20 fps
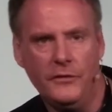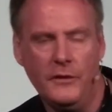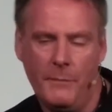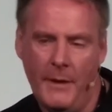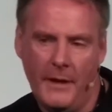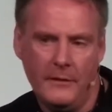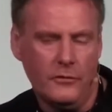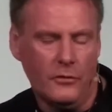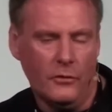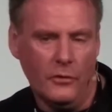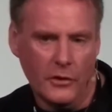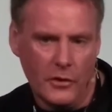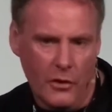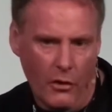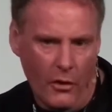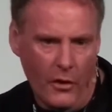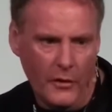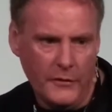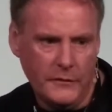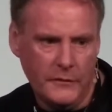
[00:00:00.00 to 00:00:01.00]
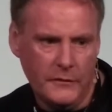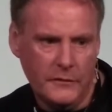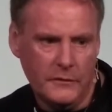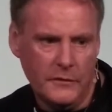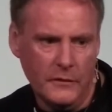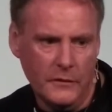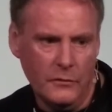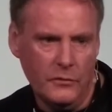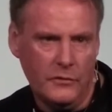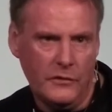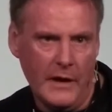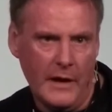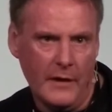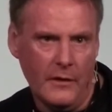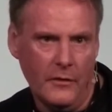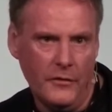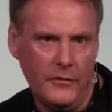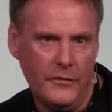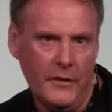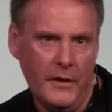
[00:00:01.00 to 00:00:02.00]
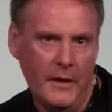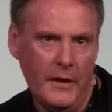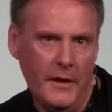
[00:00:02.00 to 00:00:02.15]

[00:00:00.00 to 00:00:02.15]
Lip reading: and you measure all the costs in those channels